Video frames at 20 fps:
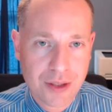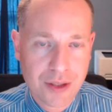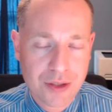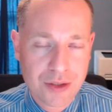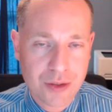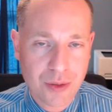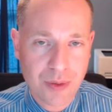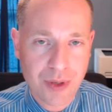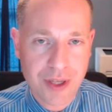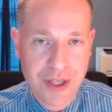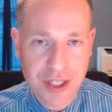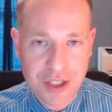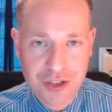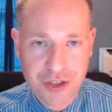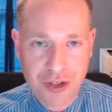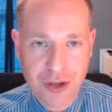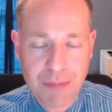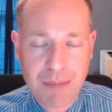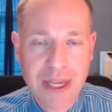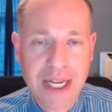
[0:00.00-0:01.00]
So in
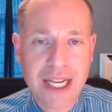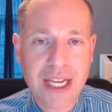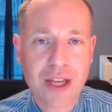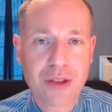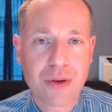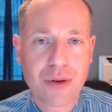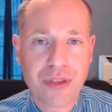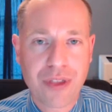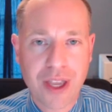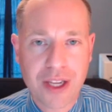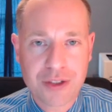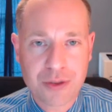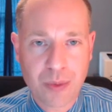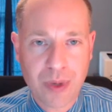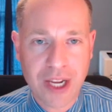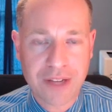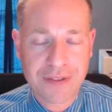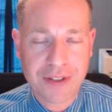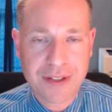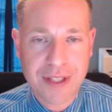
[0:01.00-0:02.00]
addition to many other things
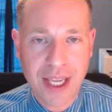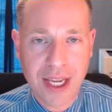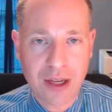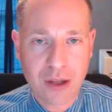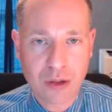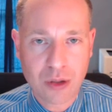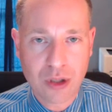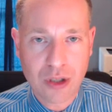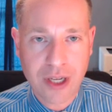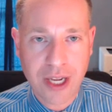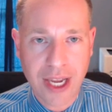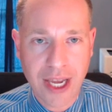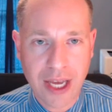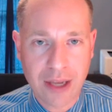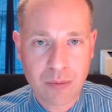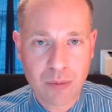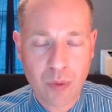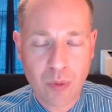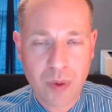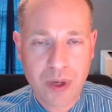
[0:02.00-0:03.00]
we have to take a look
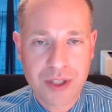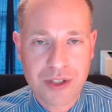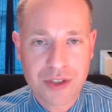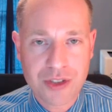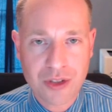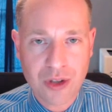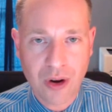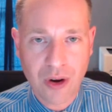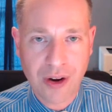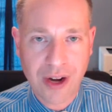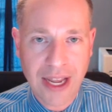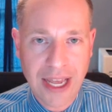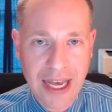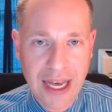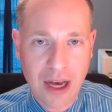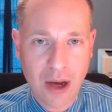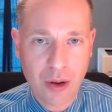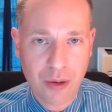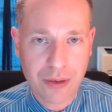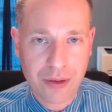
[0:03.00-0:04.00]
at when we start
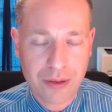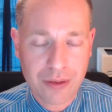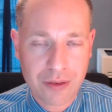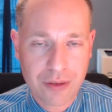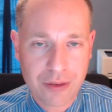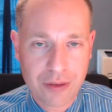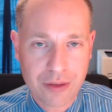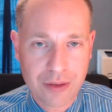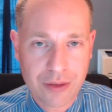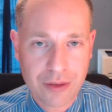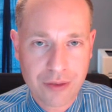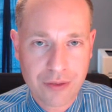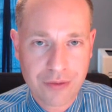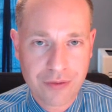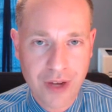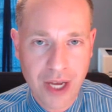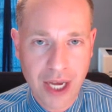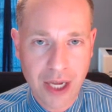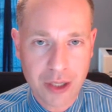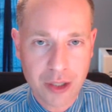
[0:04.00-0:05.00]
out
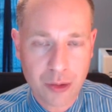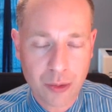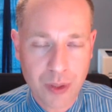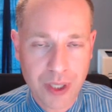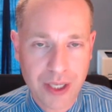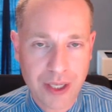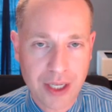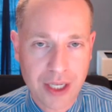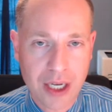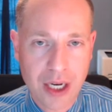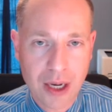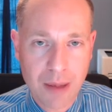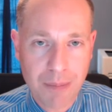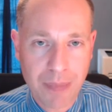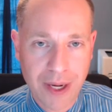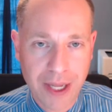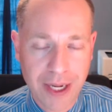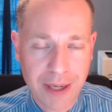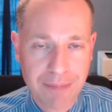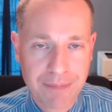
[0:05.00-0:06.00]
valuing a
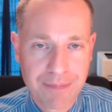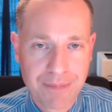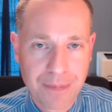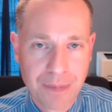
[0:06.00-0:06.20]
company,